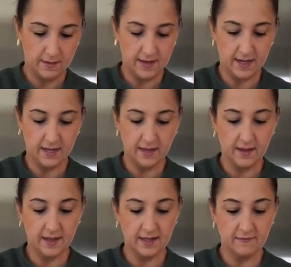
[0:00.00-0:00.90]

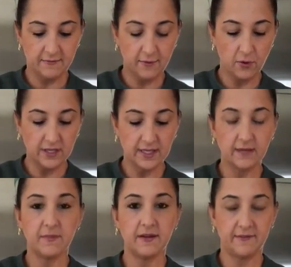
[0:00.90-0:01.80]
I keep folding
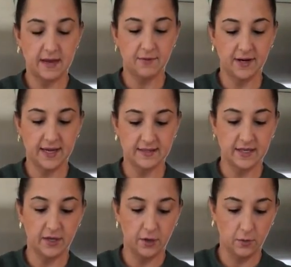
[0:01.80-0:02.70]
in my fabric
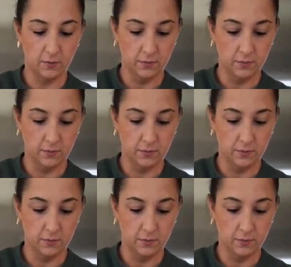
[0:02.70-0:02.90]
as I go.